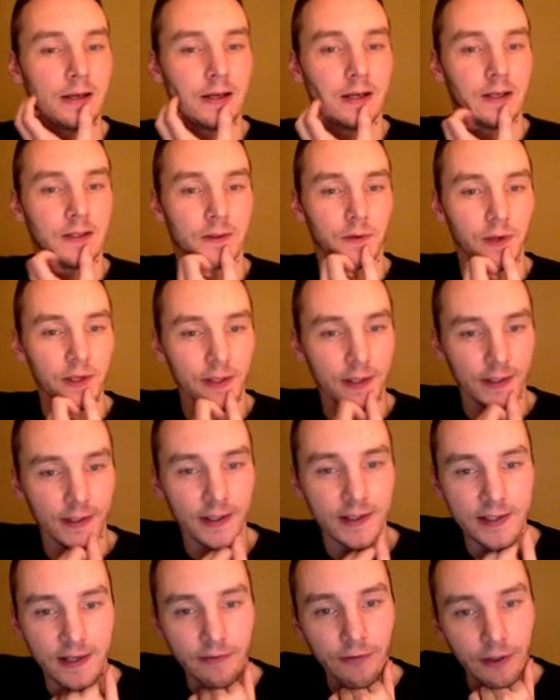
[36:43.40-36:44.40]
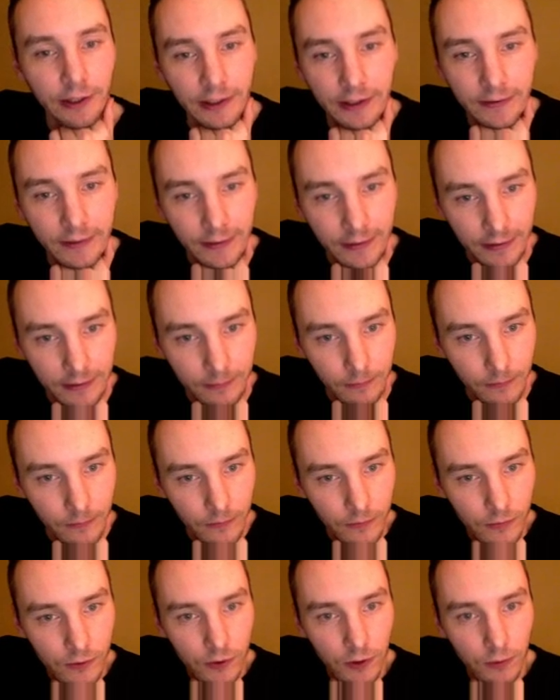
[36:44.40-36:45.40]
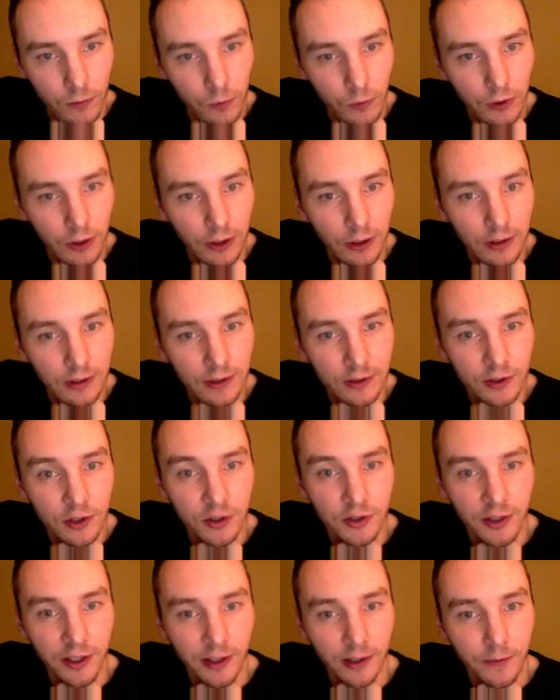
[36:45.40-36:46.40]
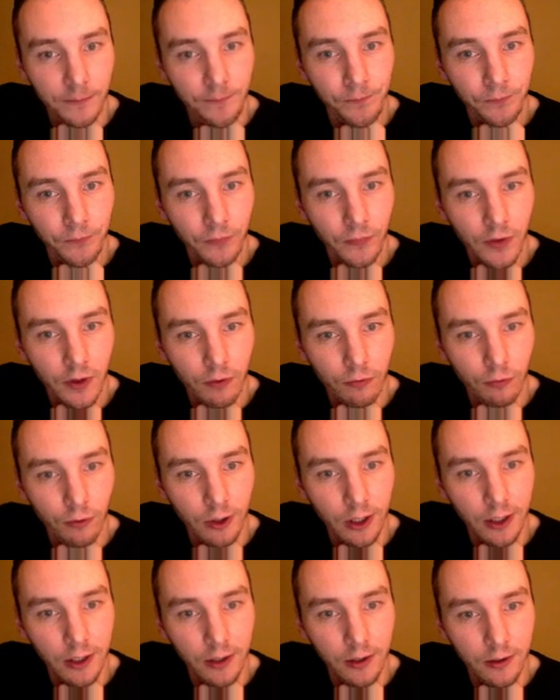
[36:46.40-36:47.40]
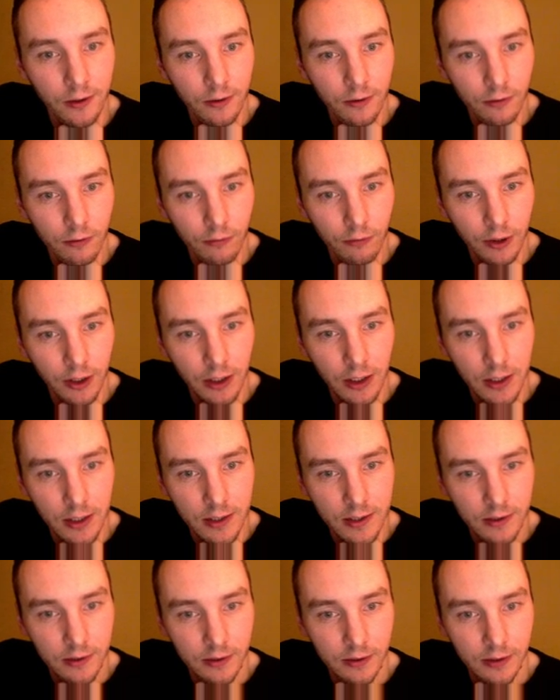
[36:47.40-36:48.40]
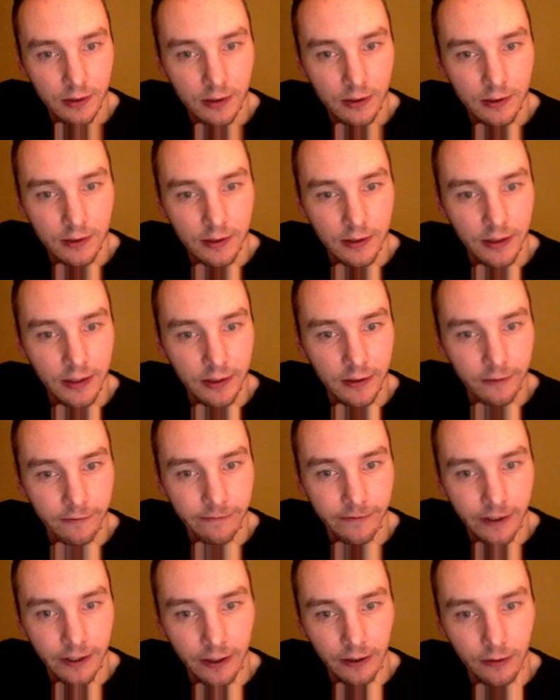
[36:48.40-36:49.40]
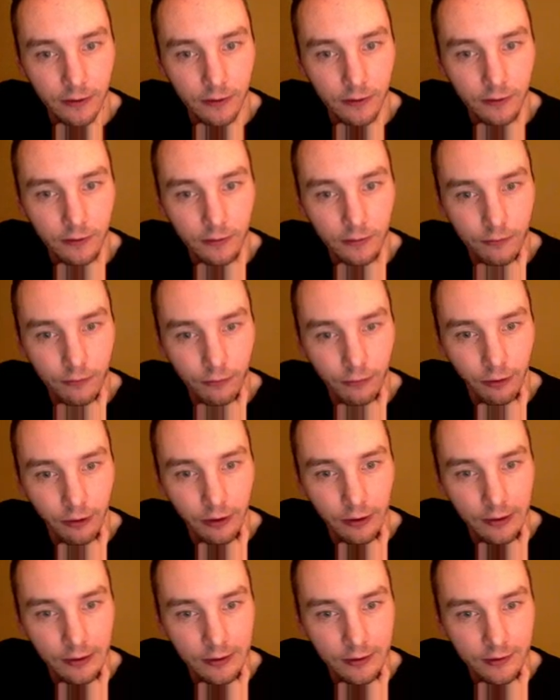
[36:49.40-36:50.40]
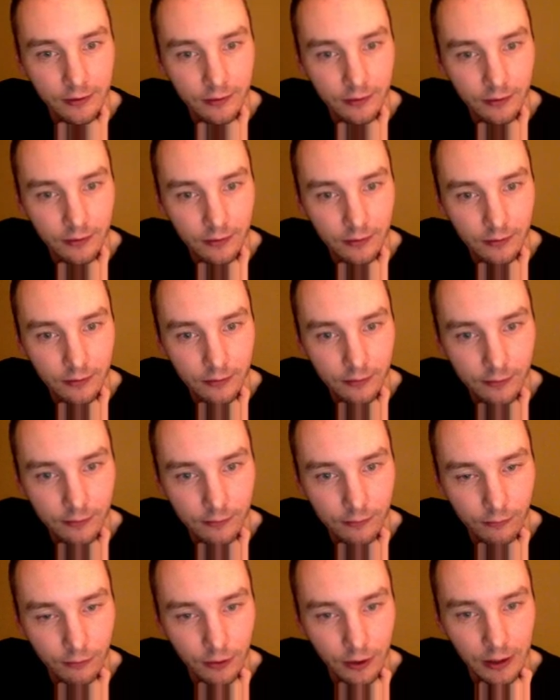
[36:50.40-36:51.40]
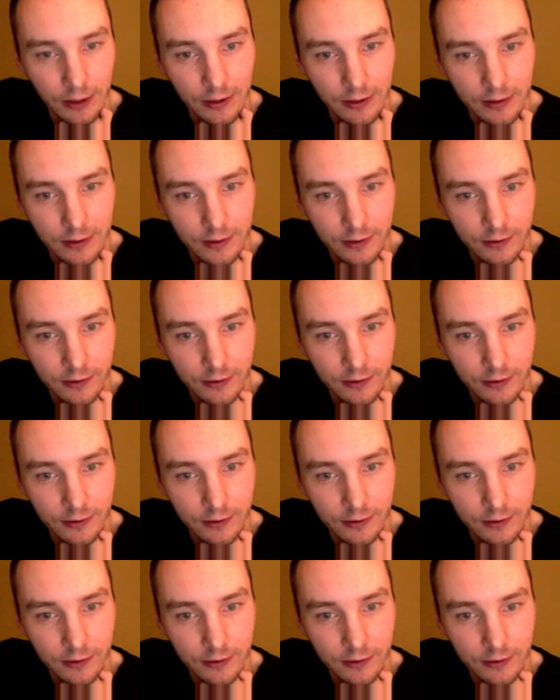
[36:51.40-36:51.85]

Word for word: So I think that's everything. I think that should work. Let's just check. Read, read, end of file, read, read,